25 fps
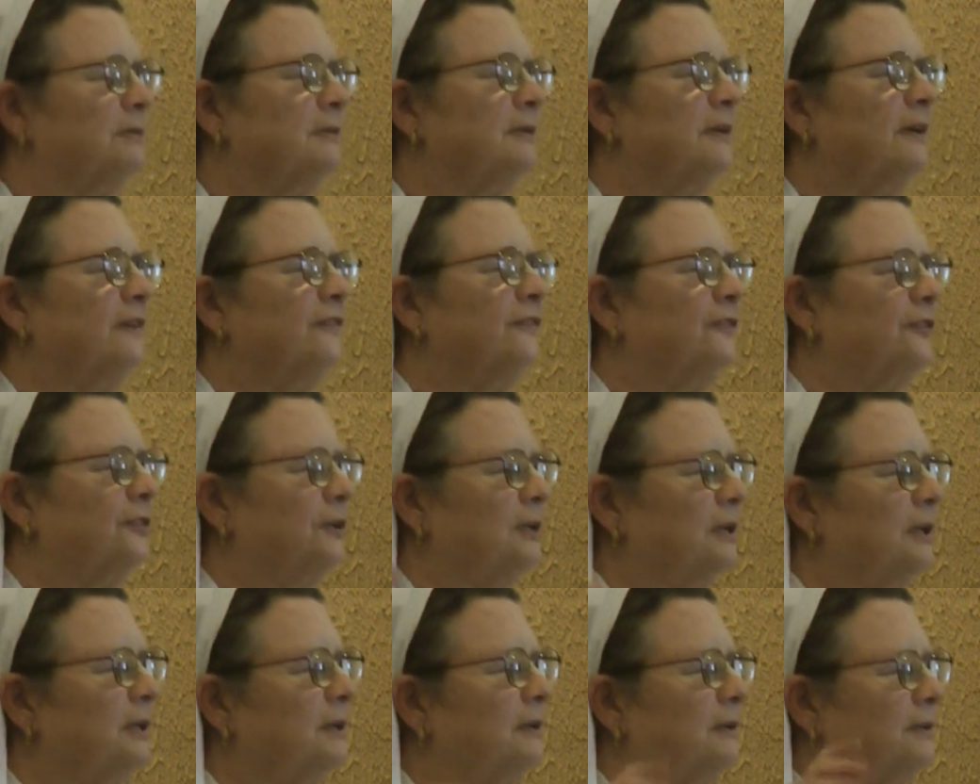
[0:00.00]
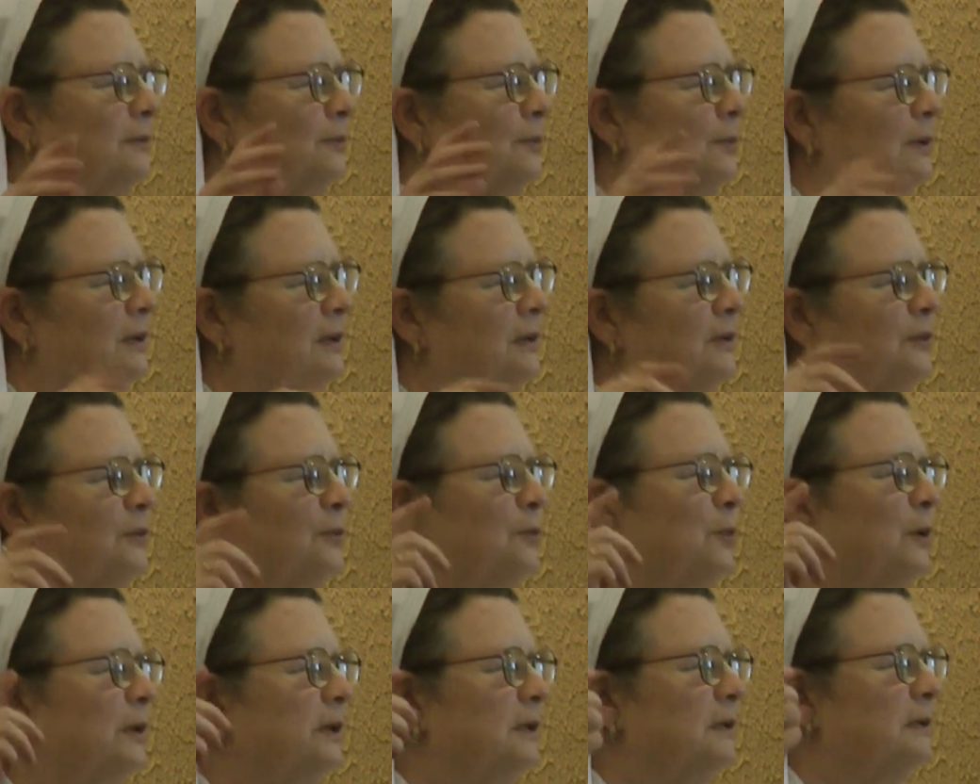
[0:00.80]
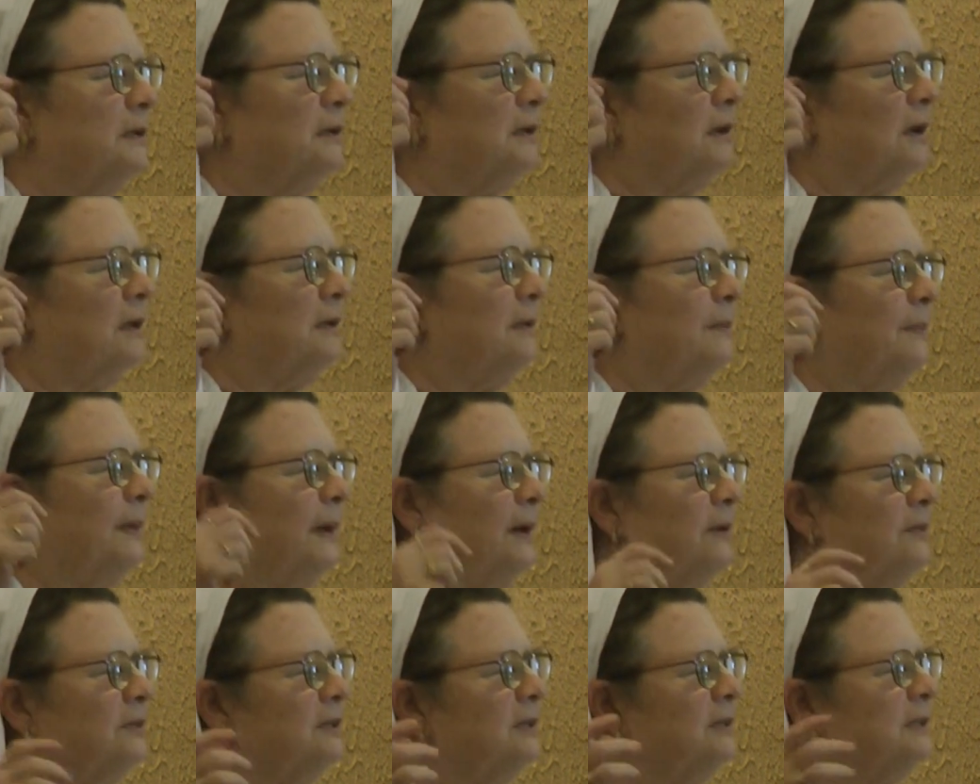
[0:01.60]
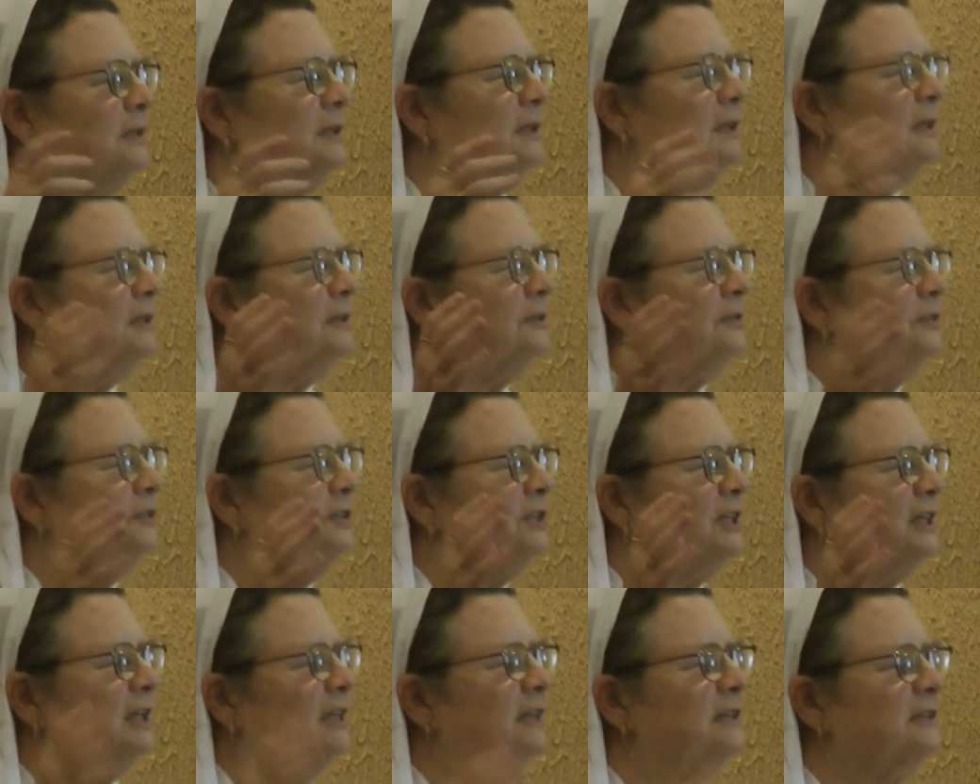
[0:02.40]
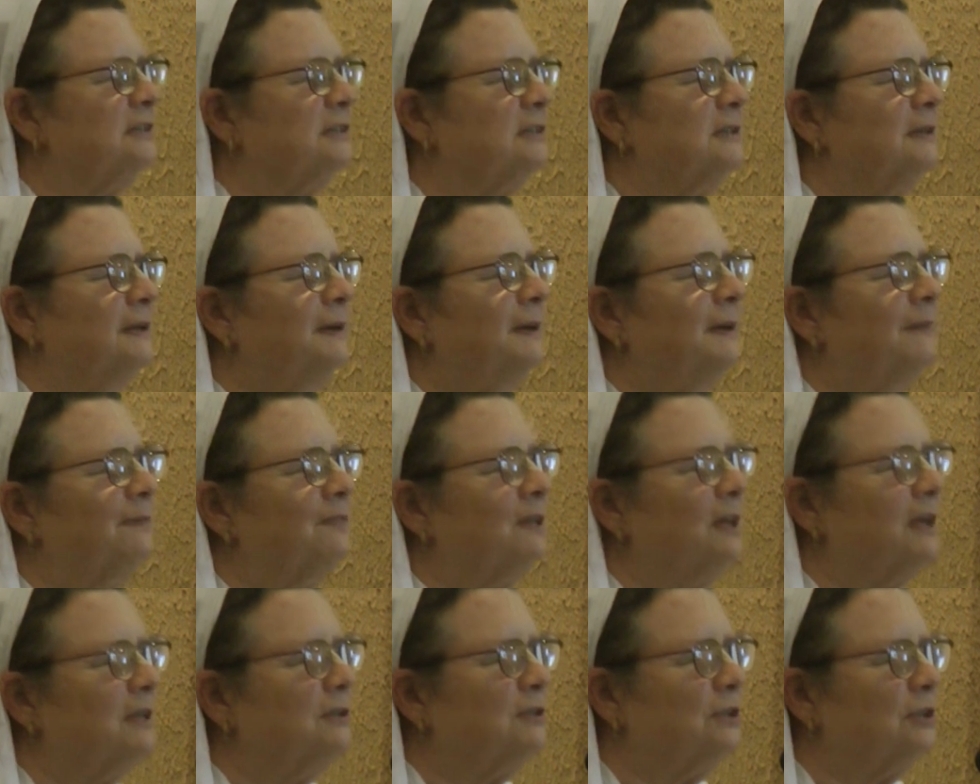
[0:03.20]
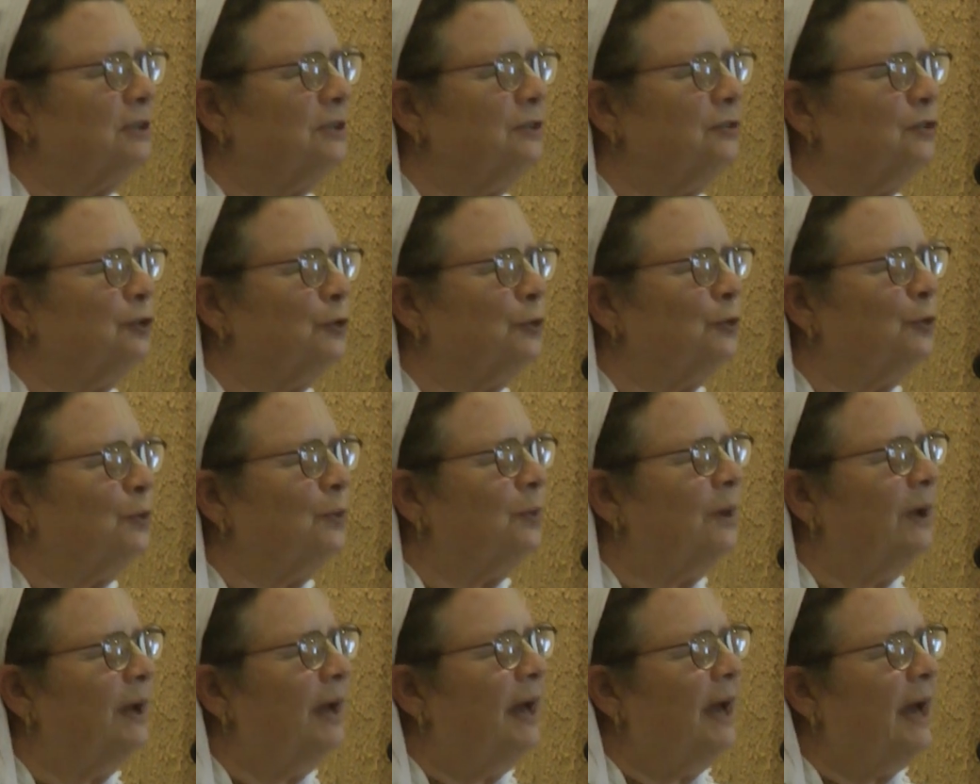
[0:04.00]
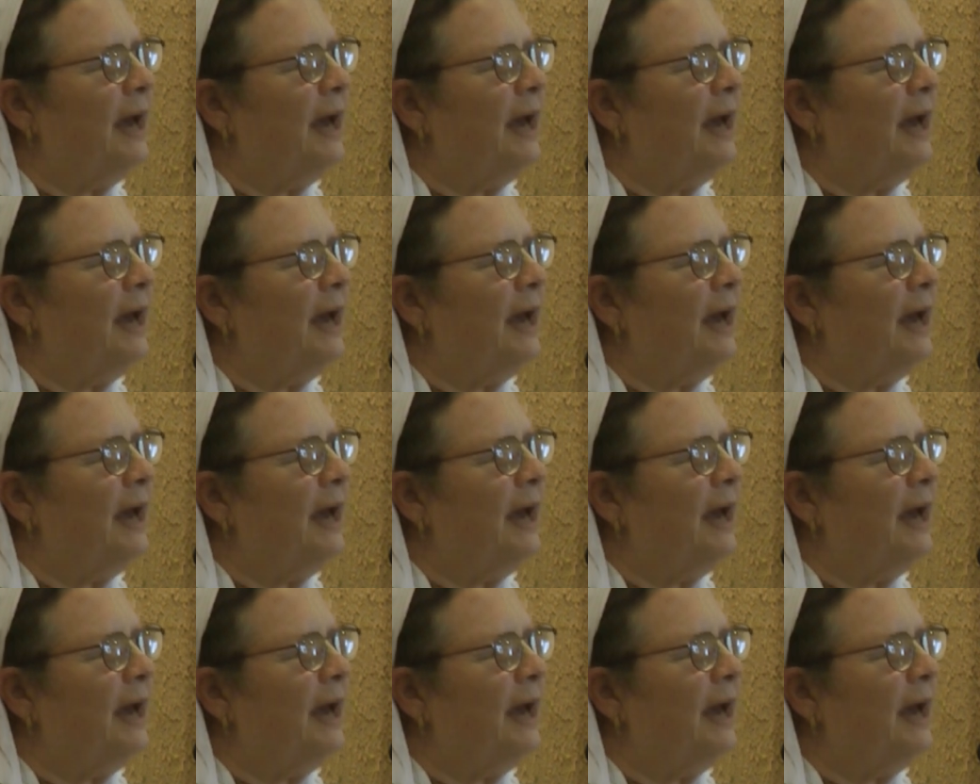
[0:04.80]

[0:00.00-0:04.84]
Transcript: left foot in, or whatever, you wiggle it all about. The little things they can do.